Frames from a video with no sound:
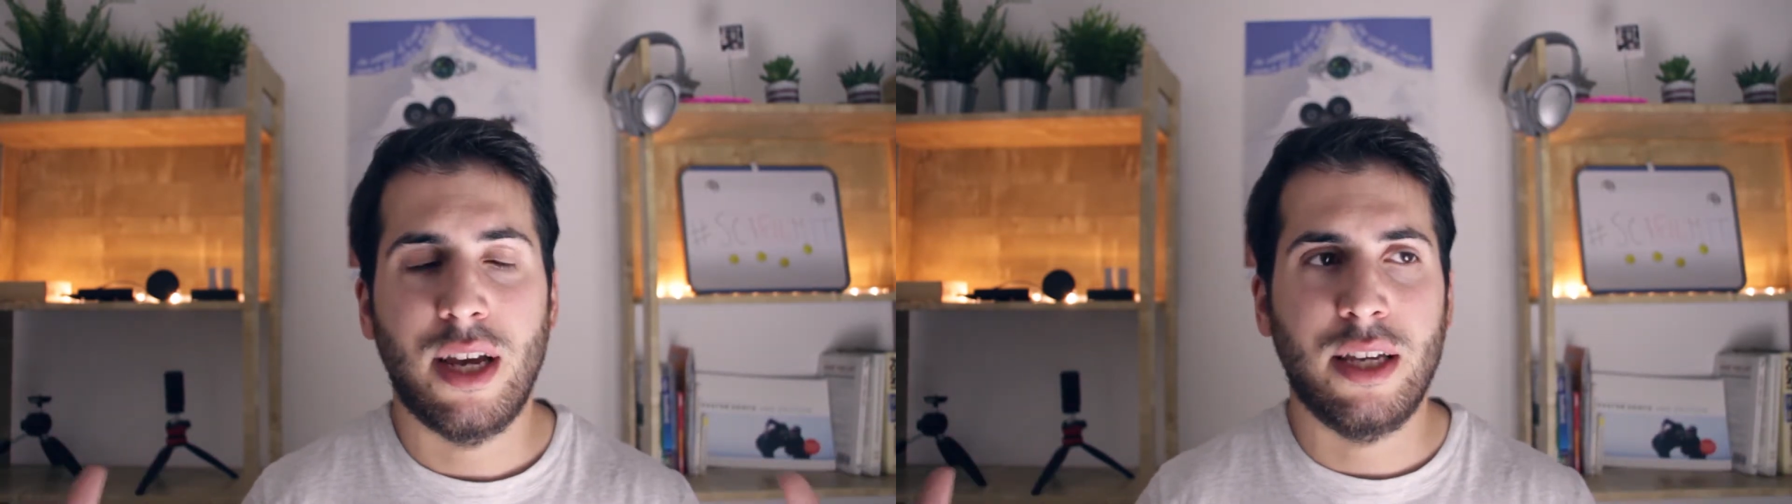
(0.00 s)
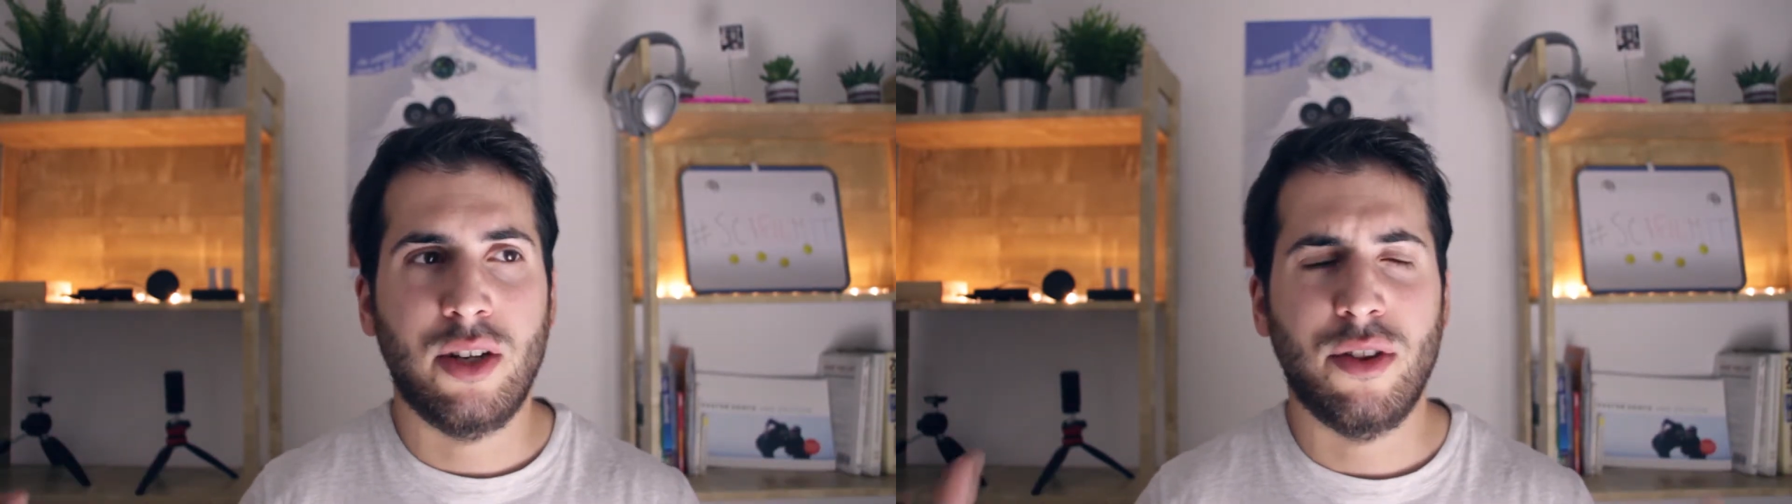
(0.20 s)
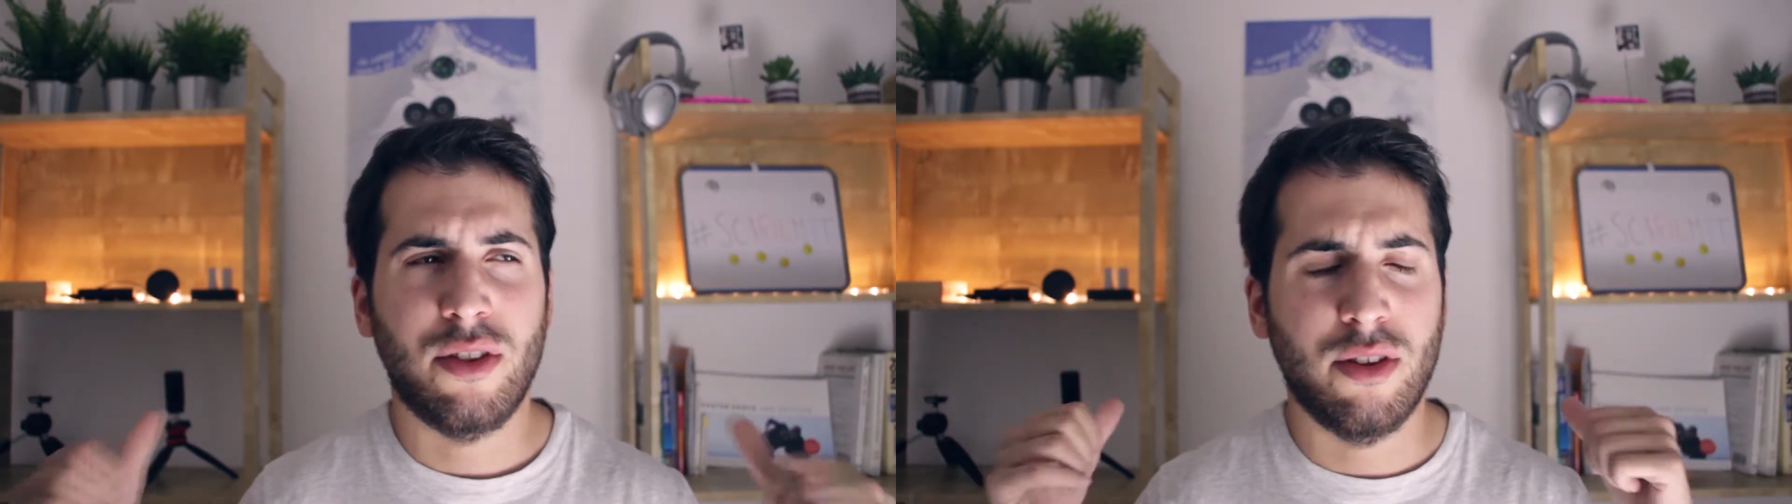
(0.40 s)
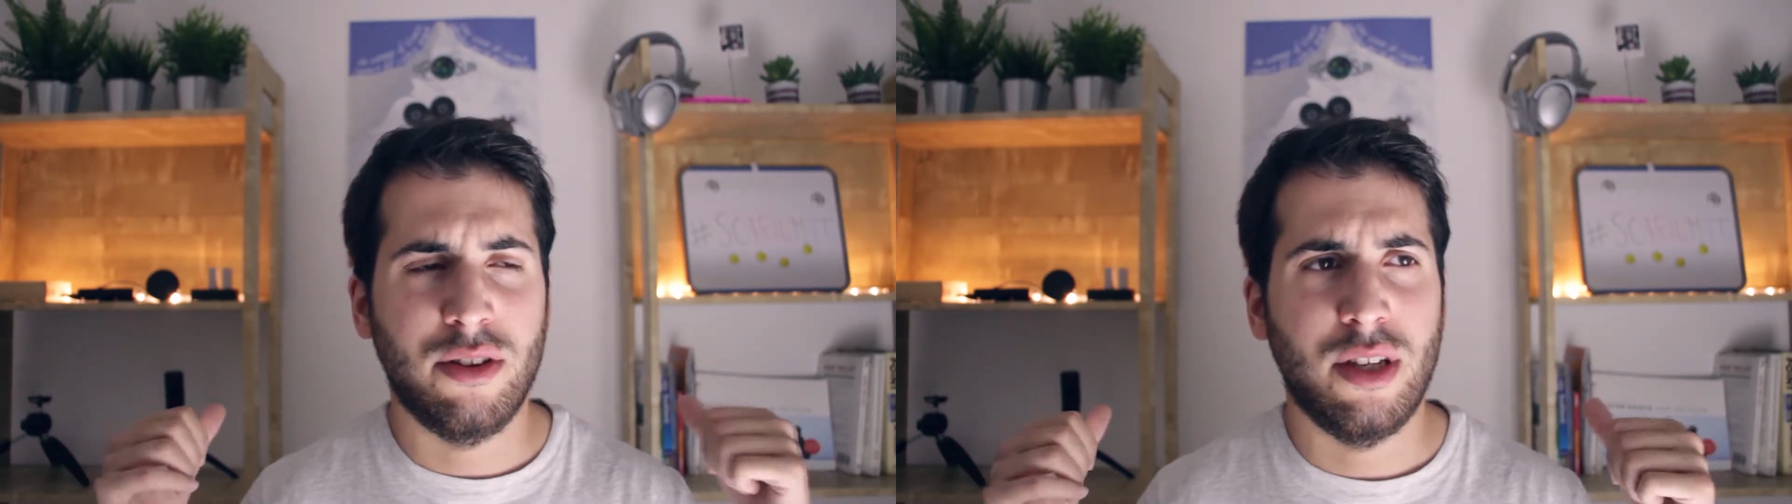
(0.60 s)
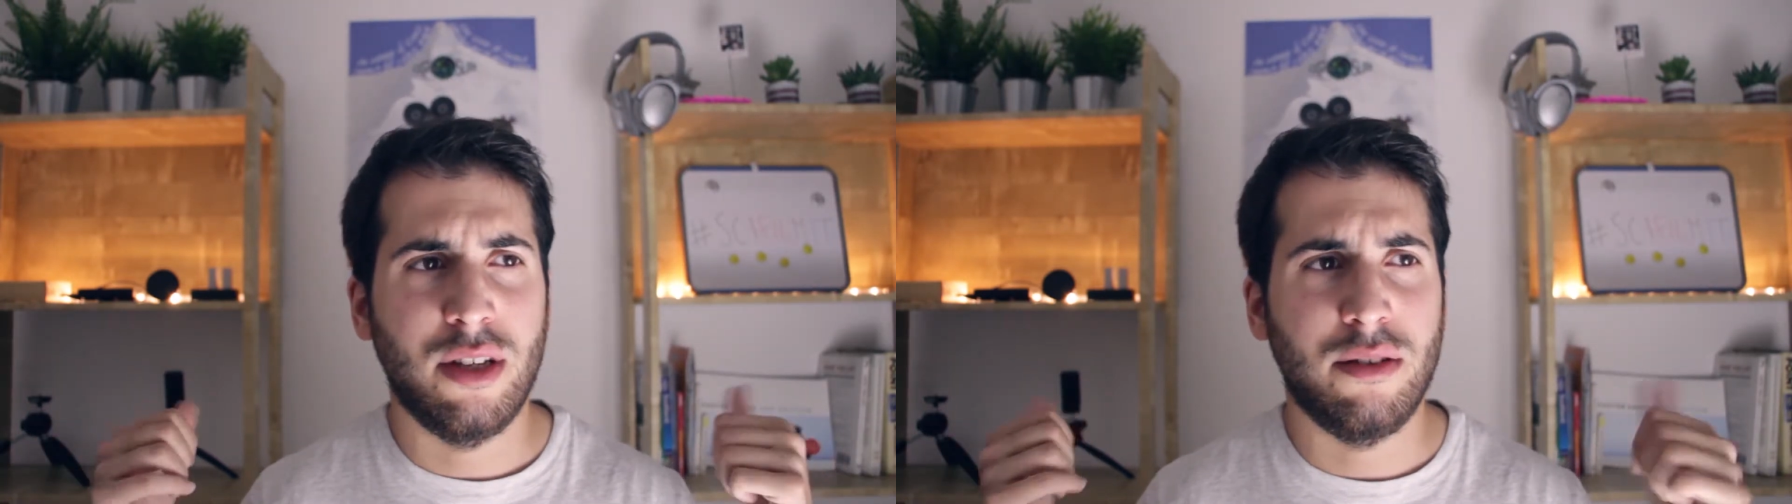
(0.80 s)
I got
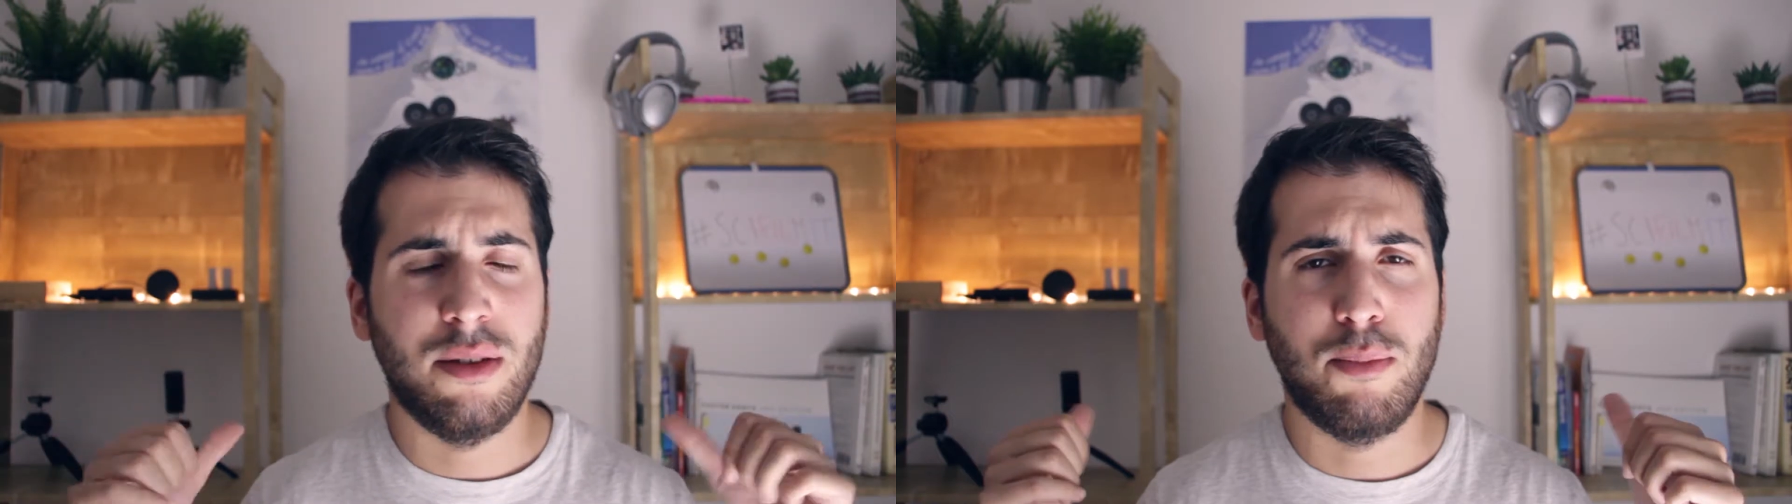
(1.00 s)
the